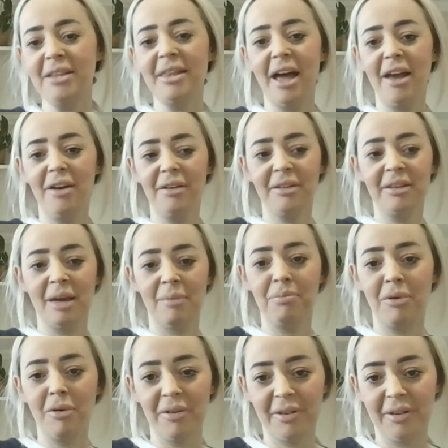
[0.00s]
that
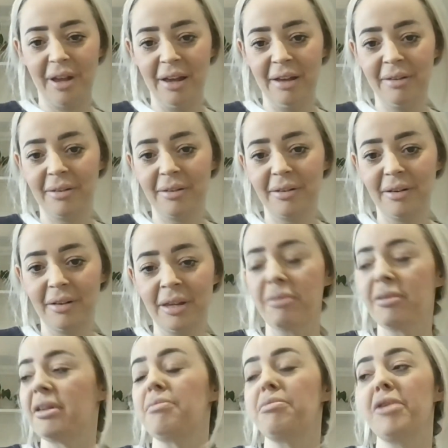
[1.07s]
process, there
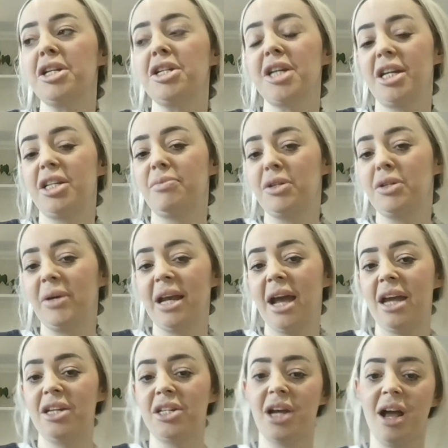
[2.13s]
was an appreciation between
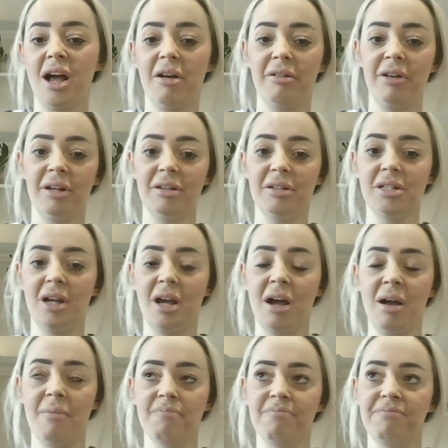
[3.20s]
HR and,
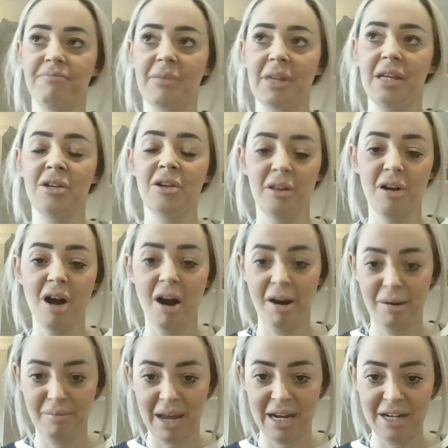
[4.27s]
you know, the
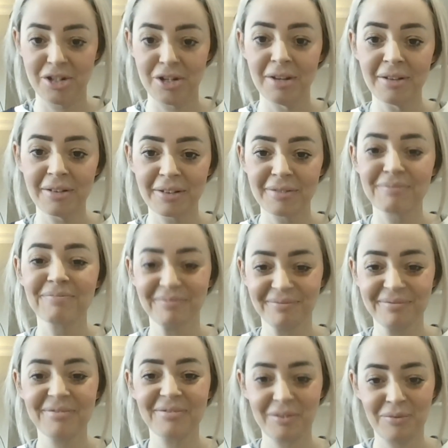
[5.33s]
hiring managers
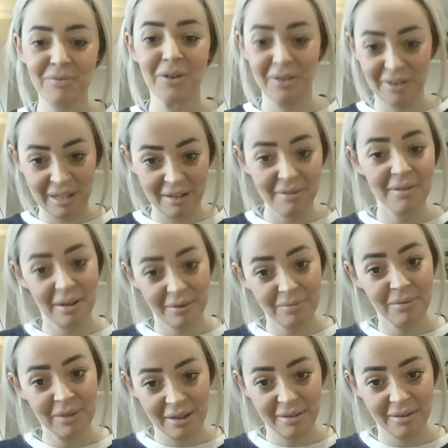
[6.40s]
for this
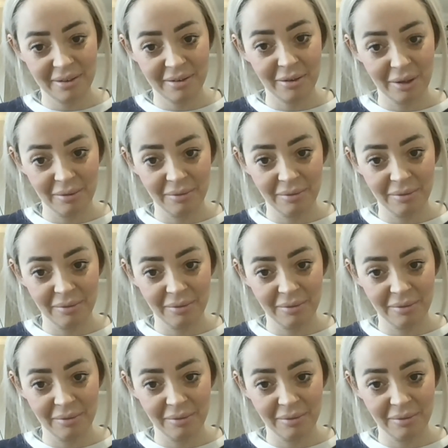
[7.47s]
sort of